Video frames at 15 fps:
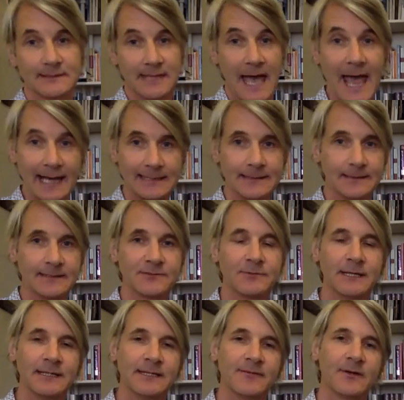tackling this
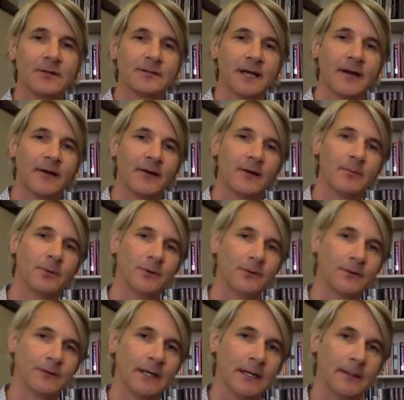really difficult area about
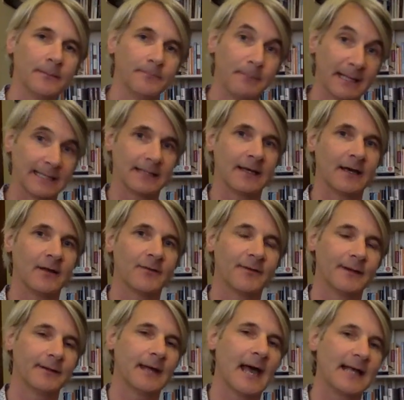mental health
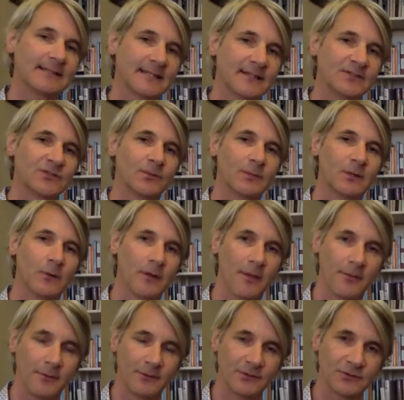and asking somebody whether
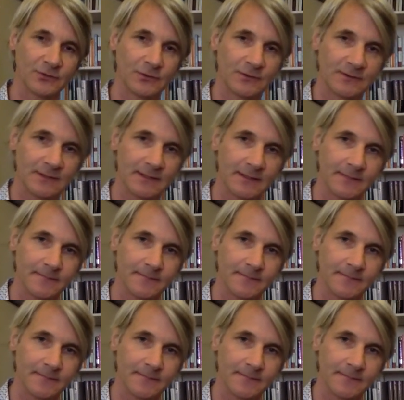they're suicide.